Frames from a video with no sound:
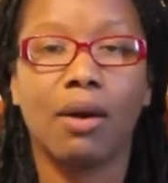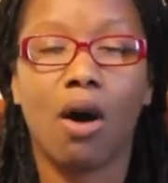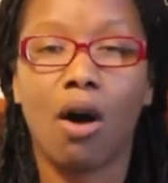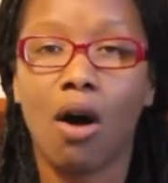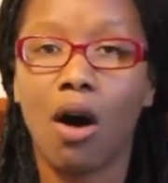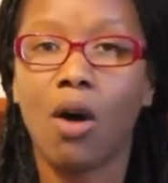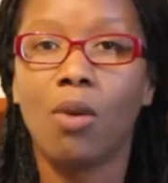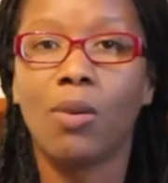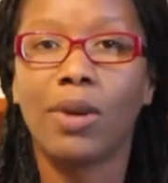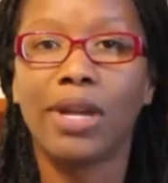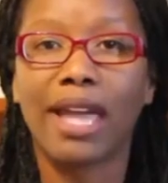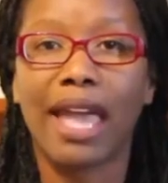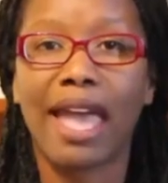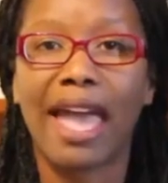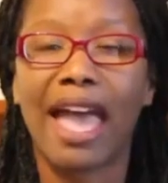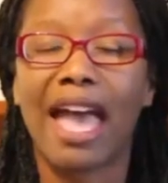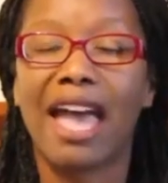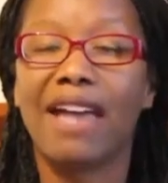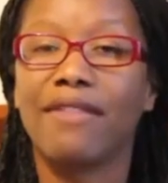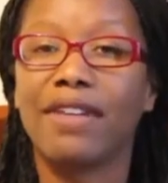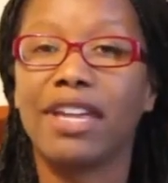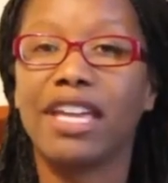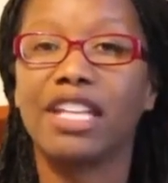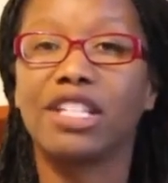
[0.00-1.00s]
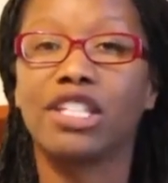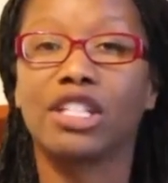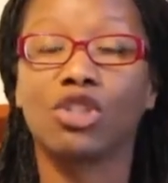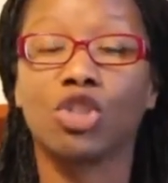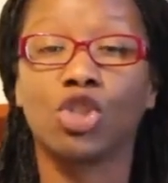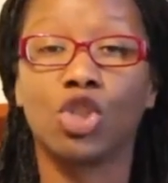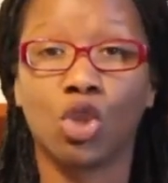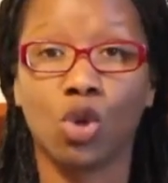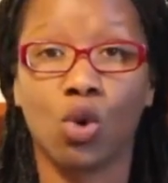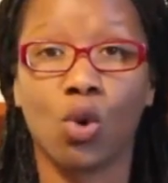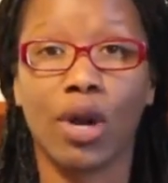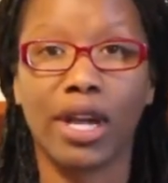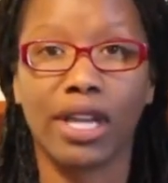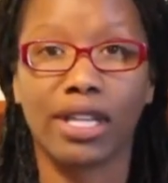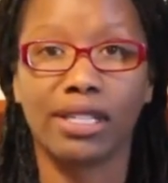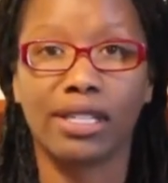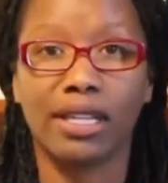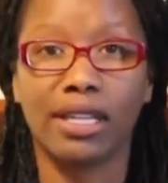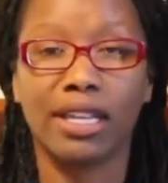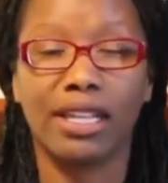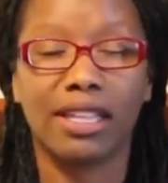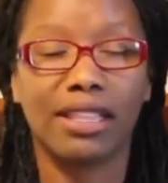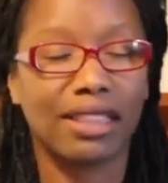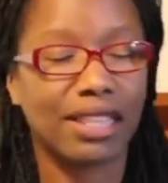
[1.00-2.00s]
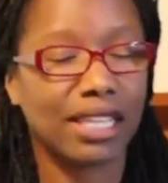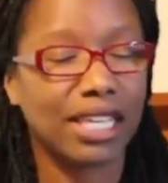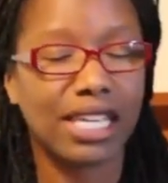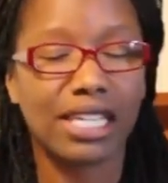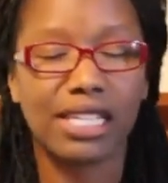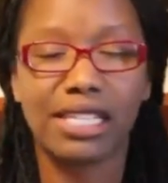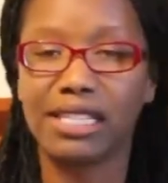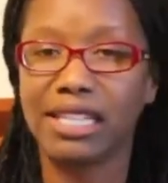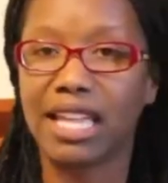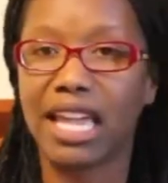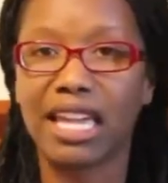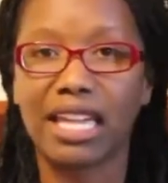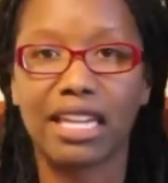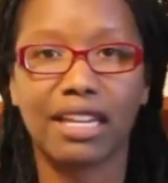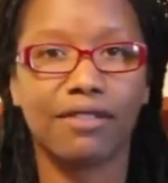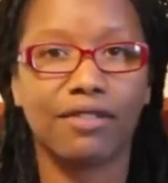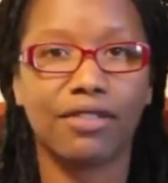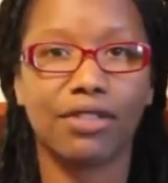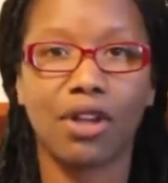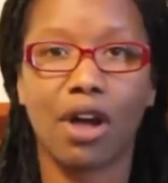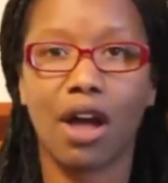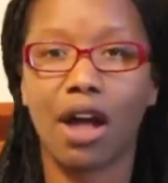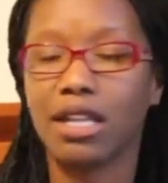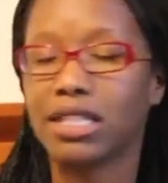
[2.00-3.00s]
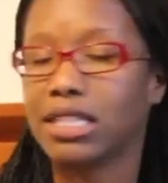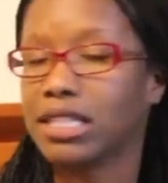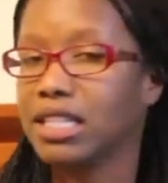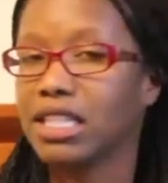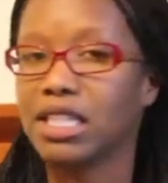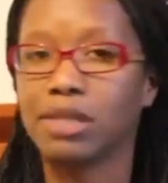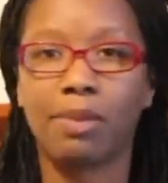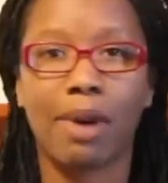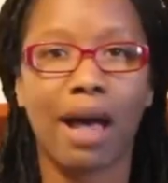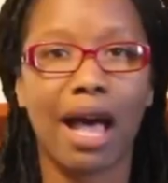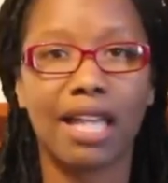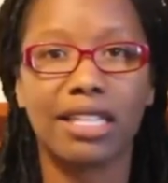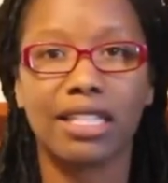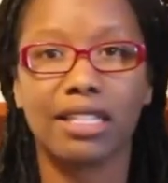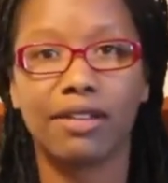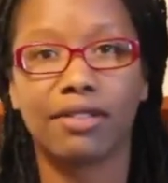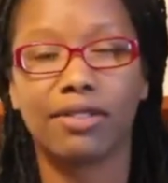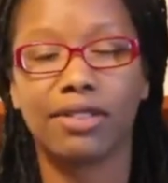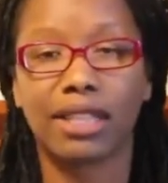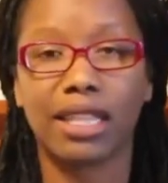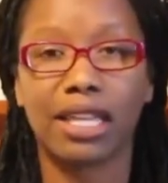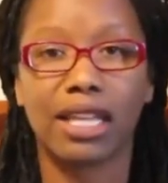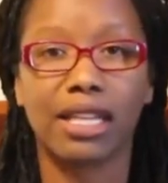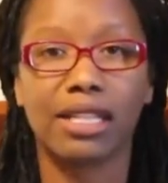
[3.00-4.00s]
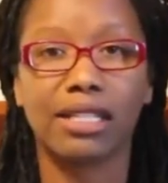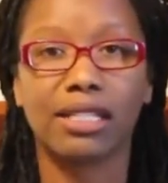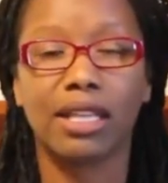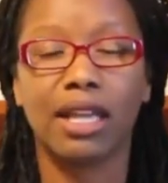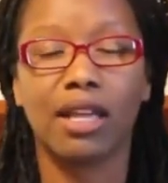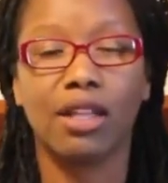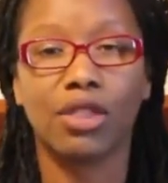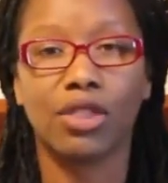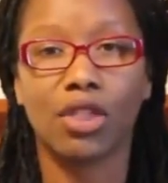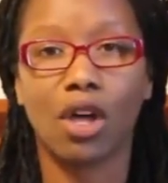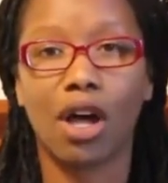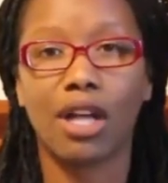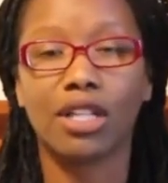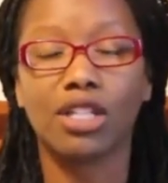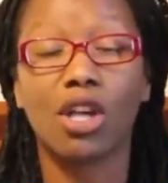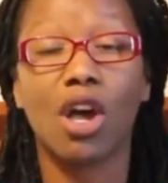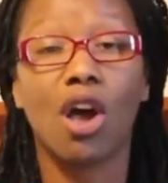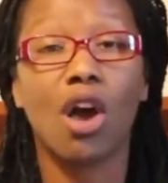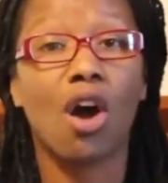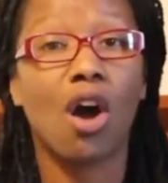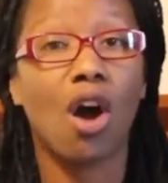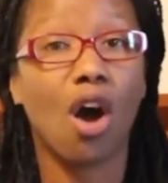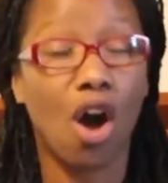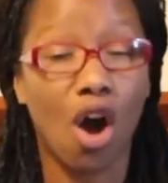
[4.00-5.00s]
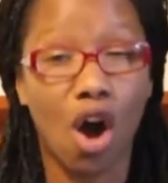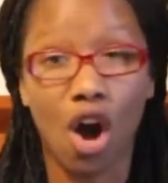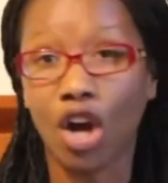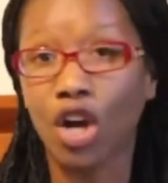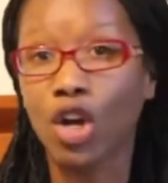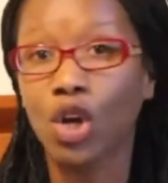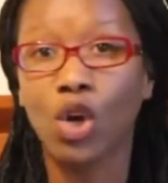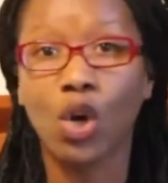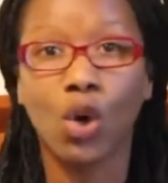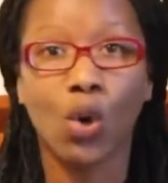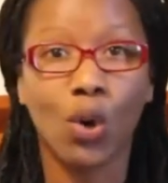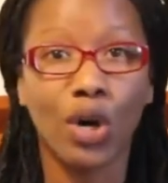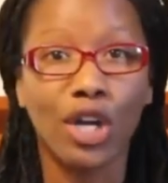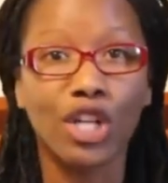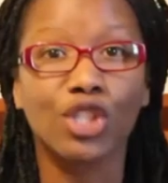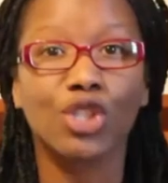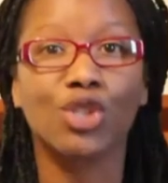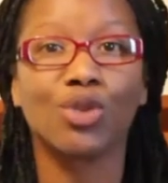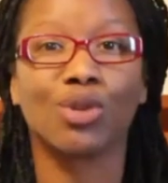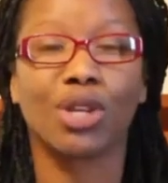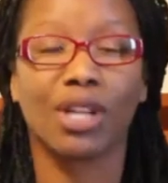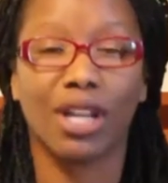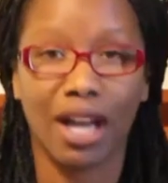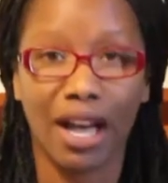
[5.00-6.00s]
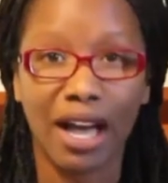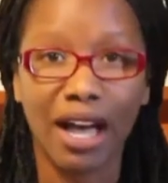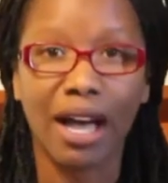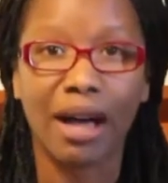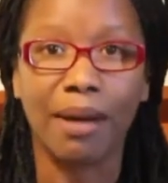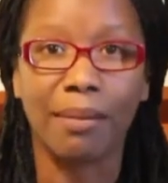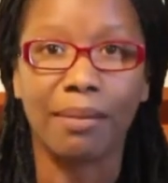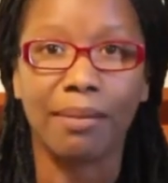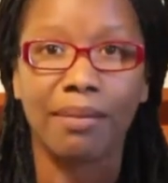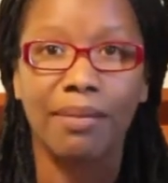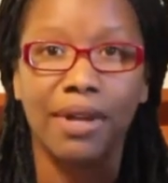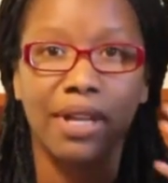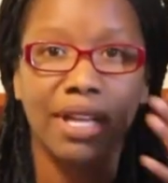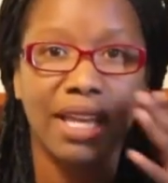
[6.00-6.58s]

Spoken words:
All we have is a choice. These negative thoughts, these positive thoughts are going to come.